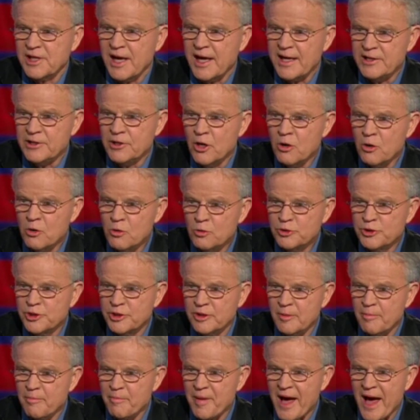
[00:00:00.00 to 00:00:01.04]
Say no
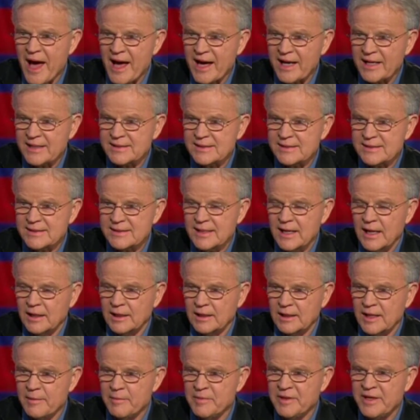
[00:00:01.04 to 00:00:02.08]
to the PACs,
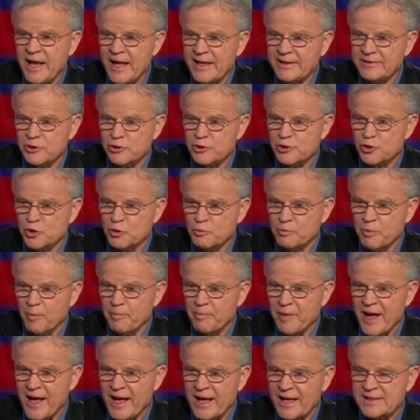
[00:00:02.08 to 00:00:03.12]
eliminate the super
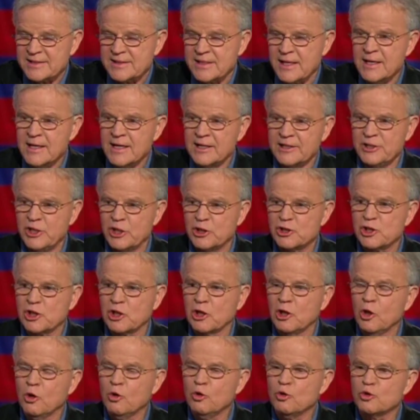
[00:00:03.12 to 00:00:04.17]
PACs,
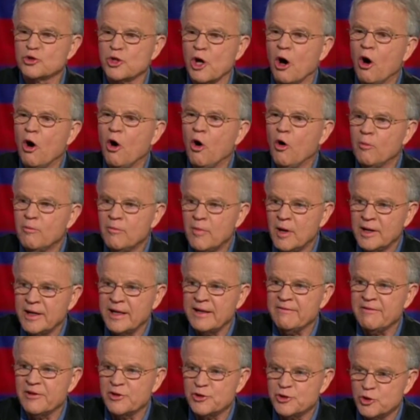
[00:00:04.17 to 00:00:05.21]
disclose all
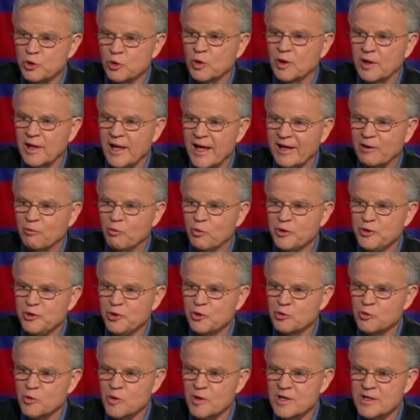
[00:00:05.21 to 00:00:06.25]
money that you collect when
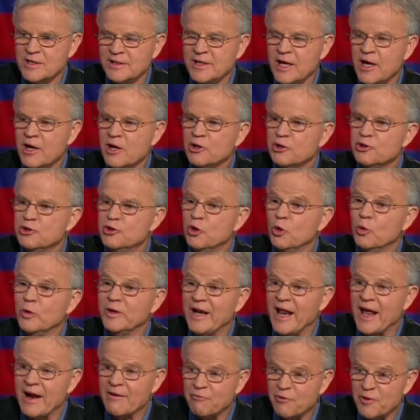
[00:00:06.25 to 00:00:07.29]
you run, do
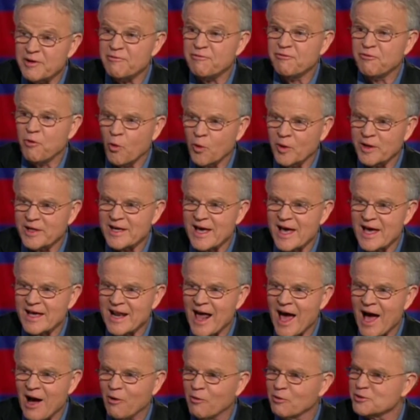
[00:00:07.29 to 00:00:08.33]
it every
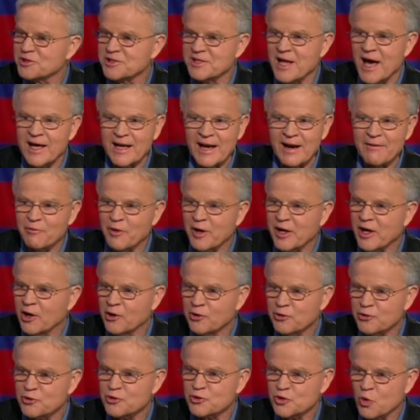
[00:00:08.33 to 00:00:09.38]
48 hours, not every
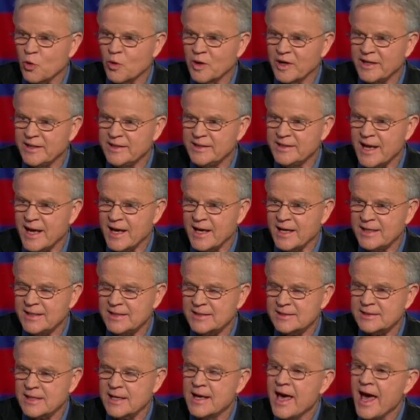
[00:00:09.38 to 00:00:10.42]
120
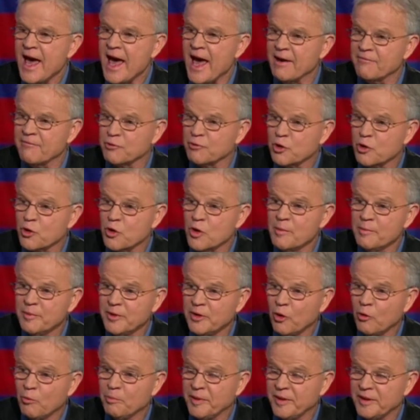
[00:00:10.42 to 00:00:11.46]
days, have
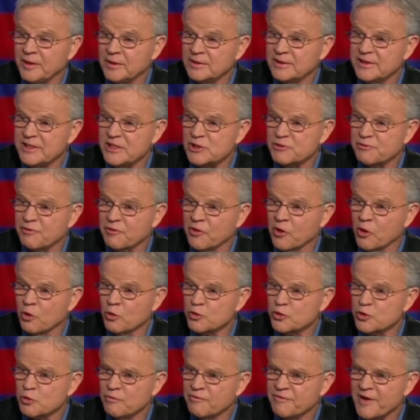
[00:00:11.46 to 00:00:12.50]
criminal penalties for
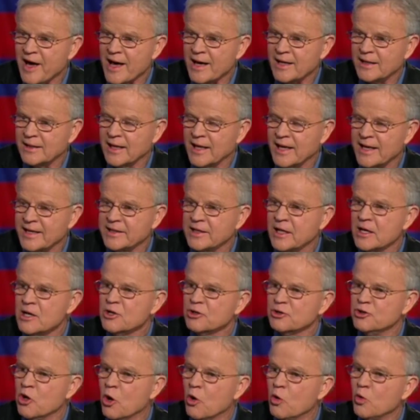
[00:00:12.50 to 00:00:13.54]
those who violate.
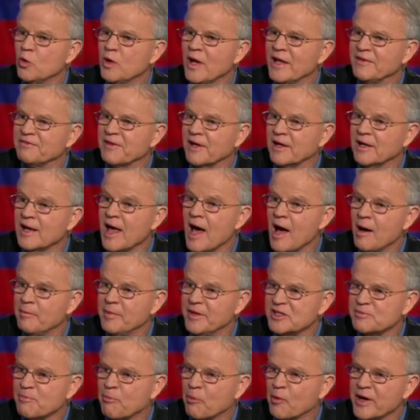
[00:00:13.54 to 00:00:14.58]
Don't let the
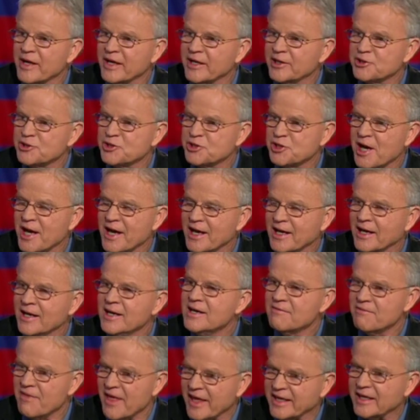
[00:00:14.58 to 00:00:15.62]
lobbyists bring a check.
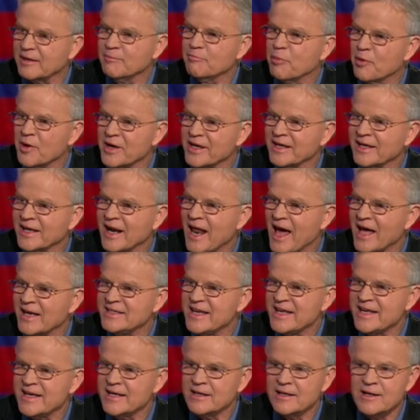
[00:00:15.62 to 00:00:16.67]
They can bring an
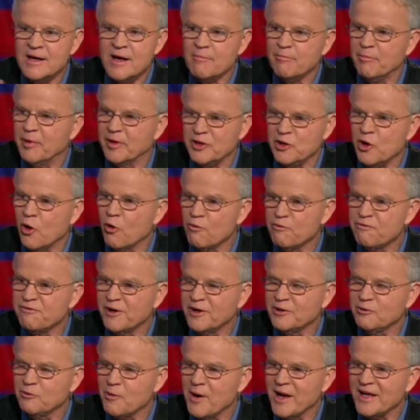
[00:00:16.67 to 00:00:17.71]
idea, but no
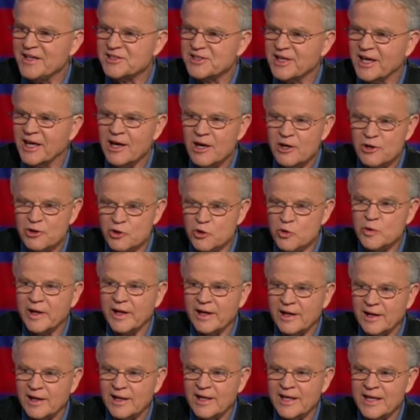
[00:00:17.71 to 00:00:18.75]
fundraising. You
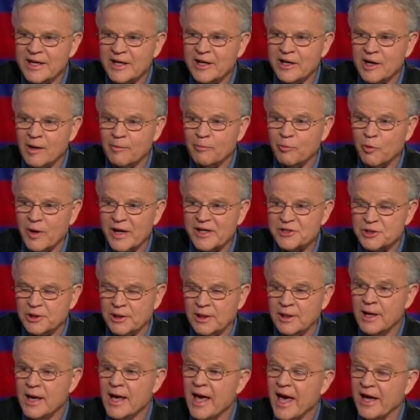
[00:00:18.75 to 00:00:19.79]
can clean it up,
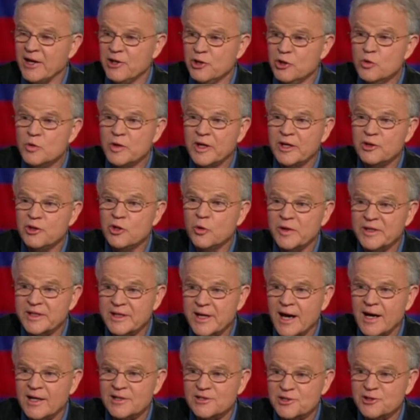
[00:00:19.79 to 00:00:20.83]
Rachel, and you can do
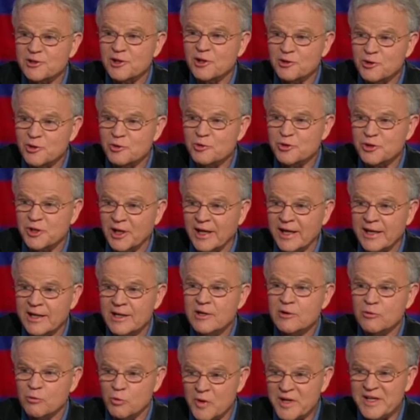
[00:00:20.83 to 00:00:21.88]
it constitutionally.
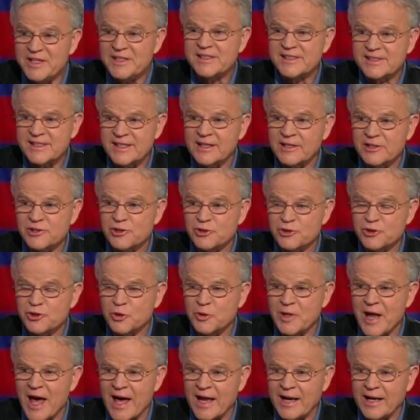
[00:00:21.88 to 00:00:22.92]
Read Citizens
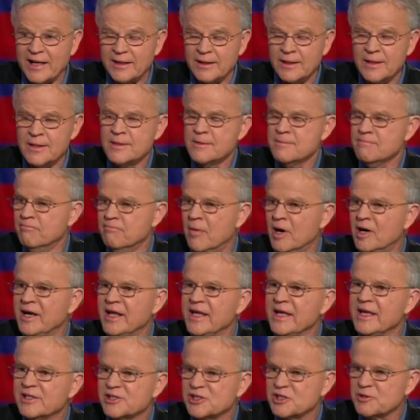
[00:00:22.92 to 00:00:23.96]
United.
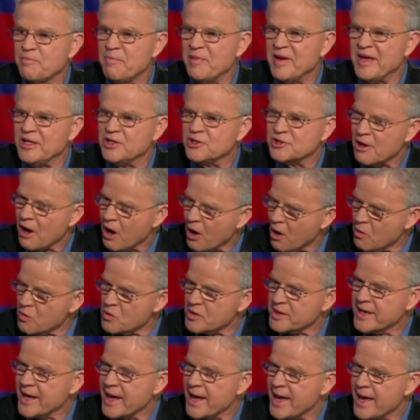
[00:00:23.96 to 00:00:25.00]
Money is speech.
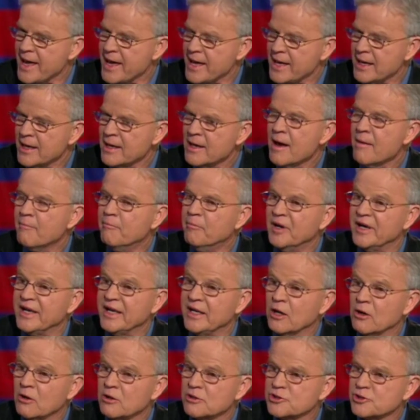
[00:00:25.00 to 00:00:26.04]
Okay, but
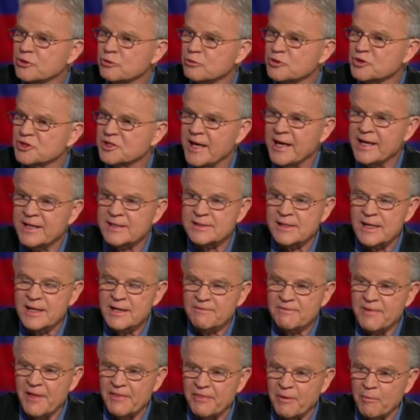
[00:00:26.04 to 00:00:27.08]
it also says
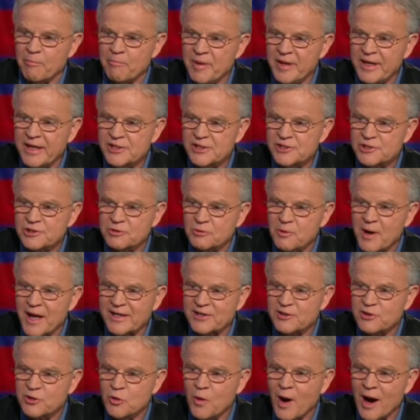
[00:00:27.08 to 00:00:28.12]
that the biggest
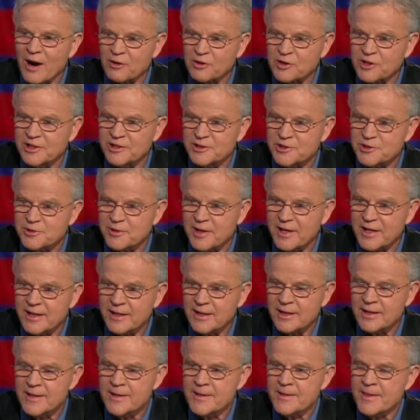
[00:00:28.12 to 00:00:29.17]
threat to our country
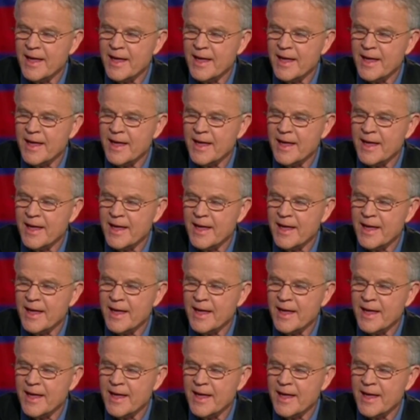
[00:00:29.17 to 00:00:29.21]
